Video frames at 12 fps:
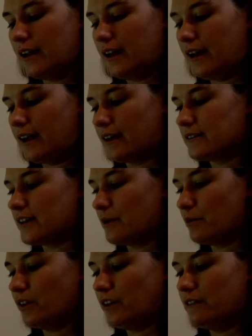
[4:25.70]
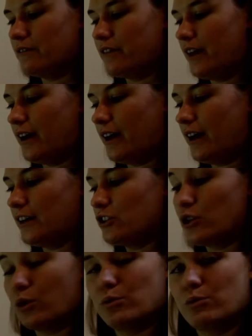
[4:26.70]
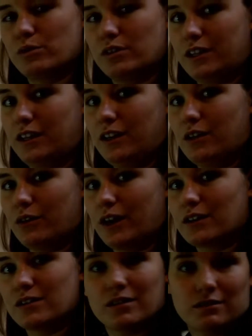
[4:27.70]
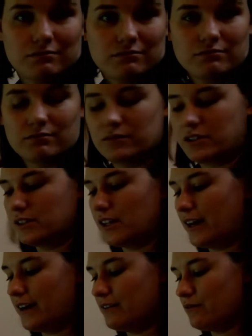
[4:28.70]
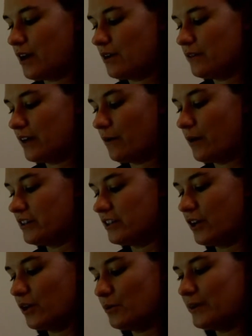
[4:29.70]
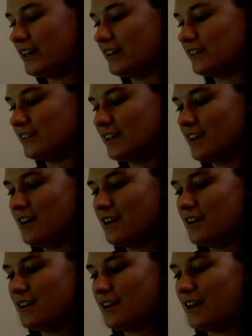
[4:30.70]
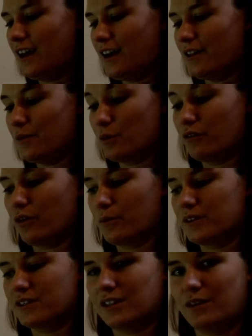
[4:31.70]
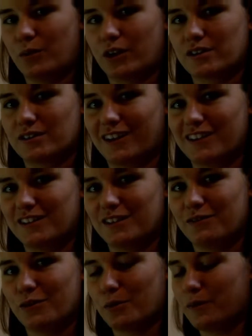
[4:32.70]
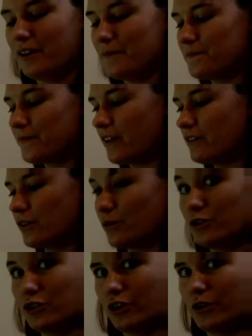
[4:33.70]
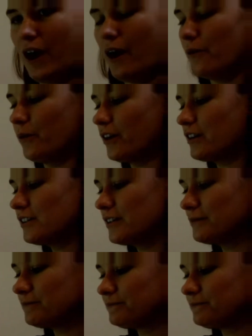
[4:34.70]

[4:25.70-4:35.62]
And I believe that I chose the correct design route that I wanted to go because the performance, it works nicely for me. So to show you how it works,